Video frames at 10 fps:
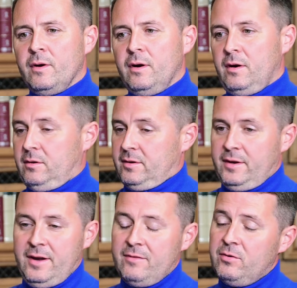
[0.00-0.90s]
Oh, look,
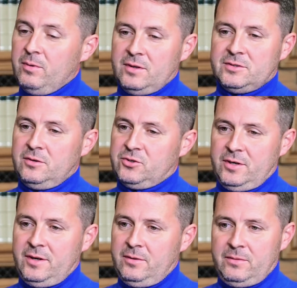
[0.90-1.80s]
everyone
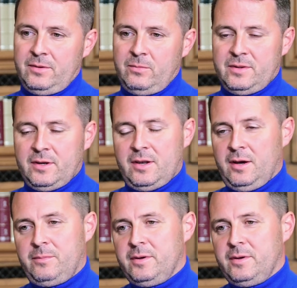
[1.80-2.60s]
associated with the club